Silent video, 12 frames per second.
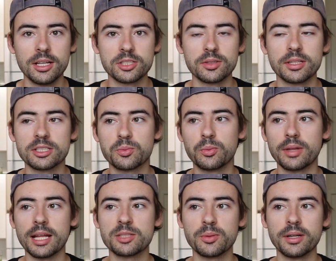So
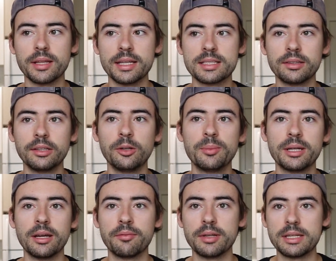that's where it's a little
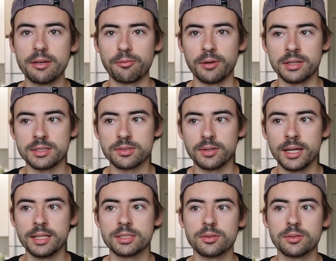bit of a difference, right?